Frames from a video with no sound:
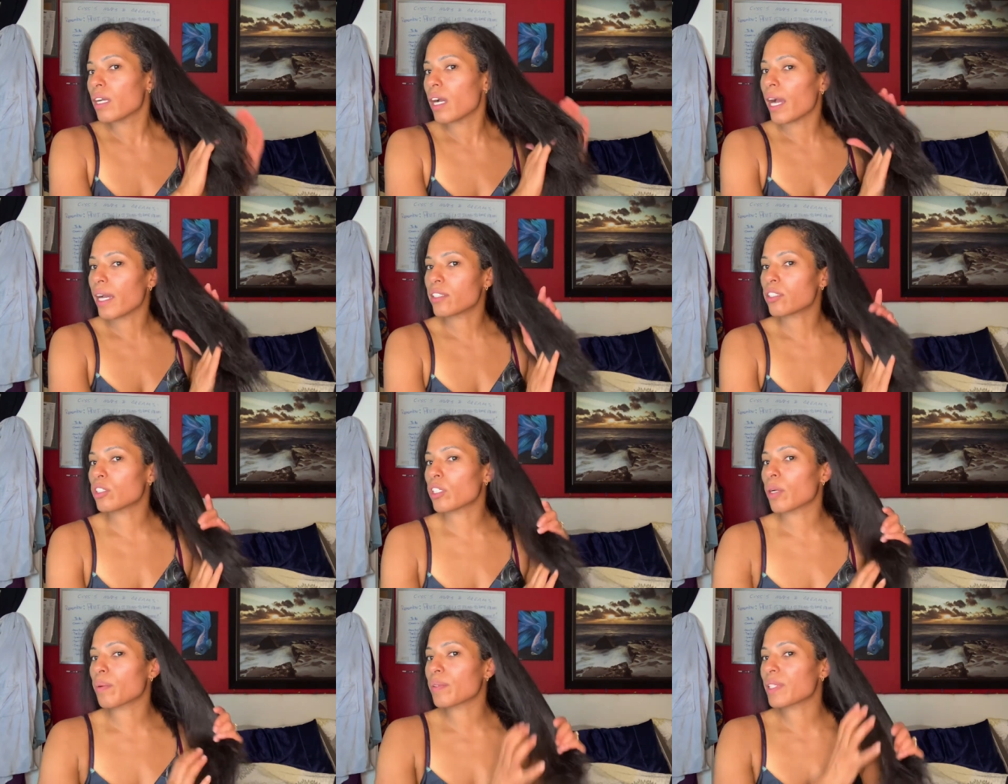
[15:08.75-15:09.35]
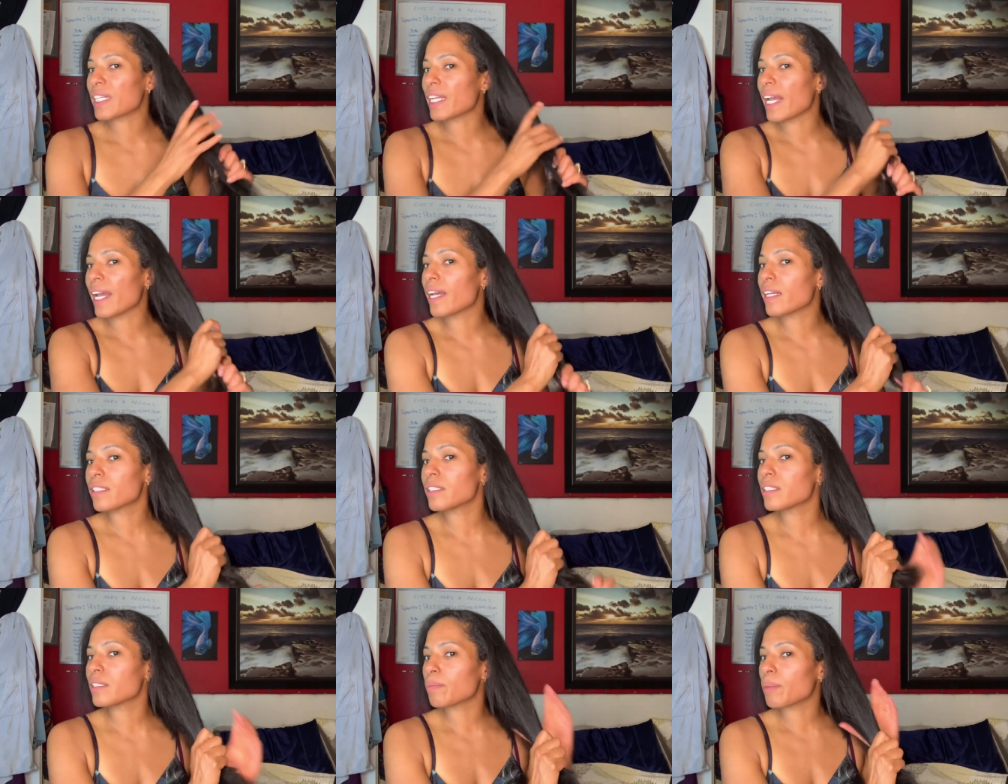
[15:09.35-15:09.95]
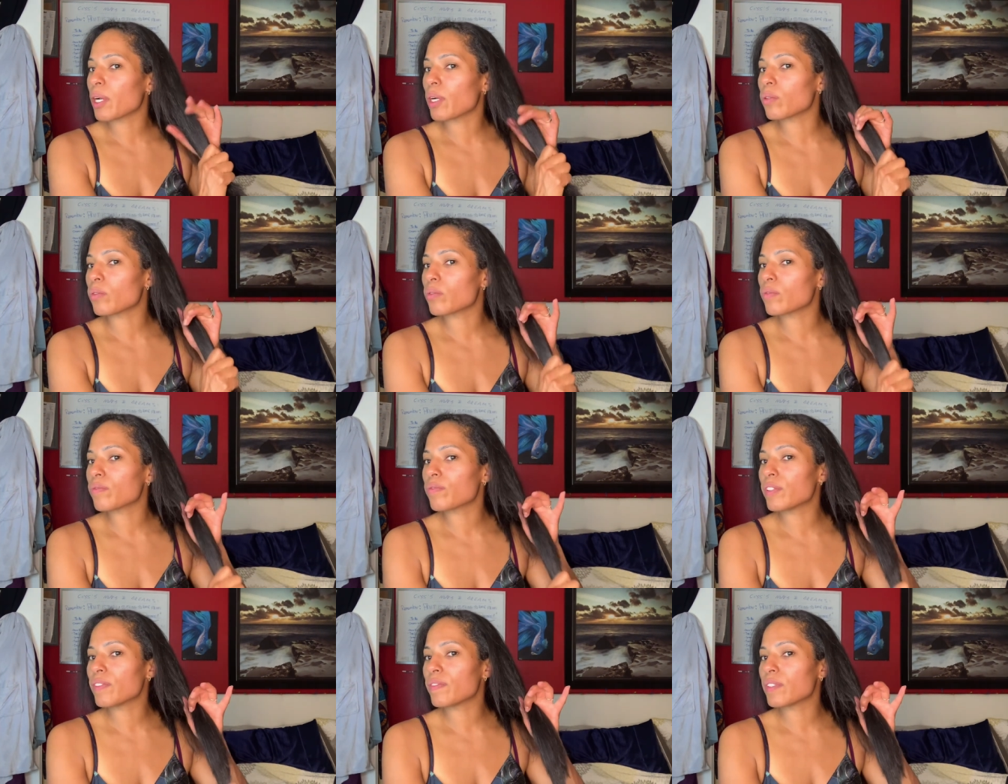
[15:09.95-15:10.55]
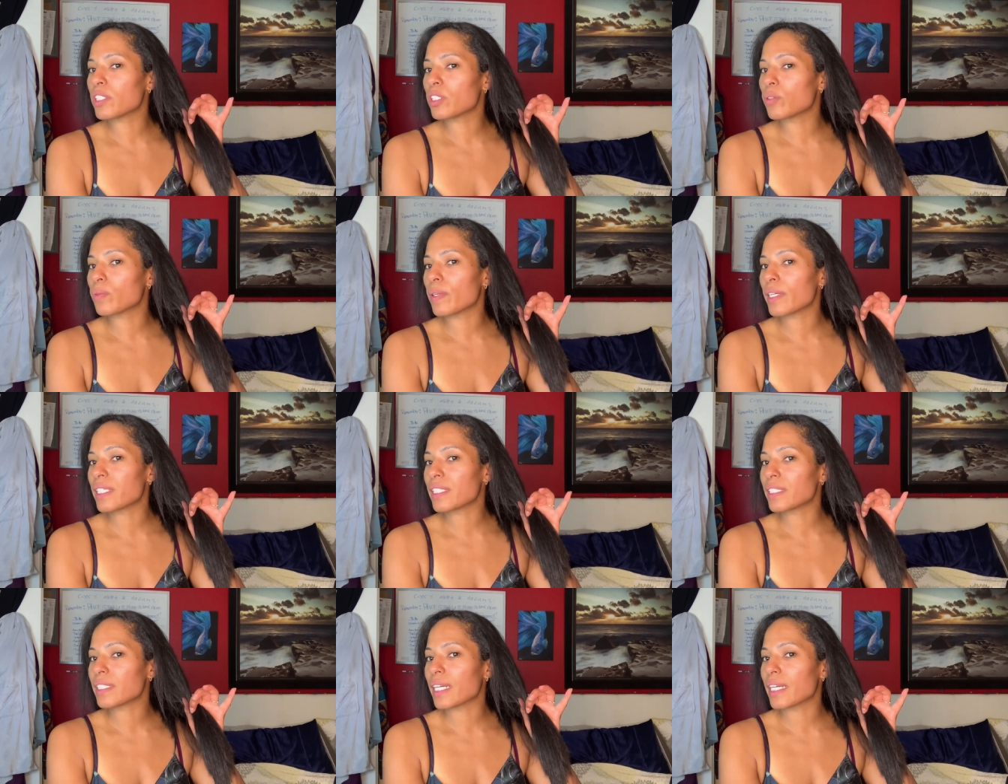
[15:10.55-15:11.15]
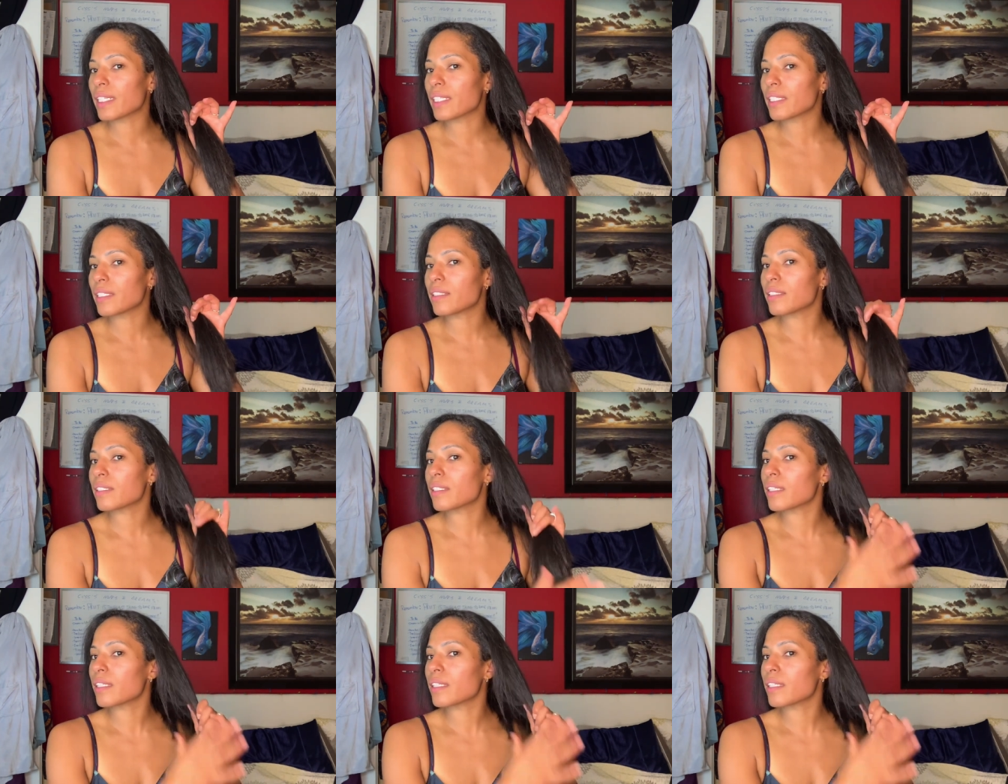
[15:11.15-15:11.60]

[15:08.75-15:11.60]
I start with the ends about 15, 20 seconds,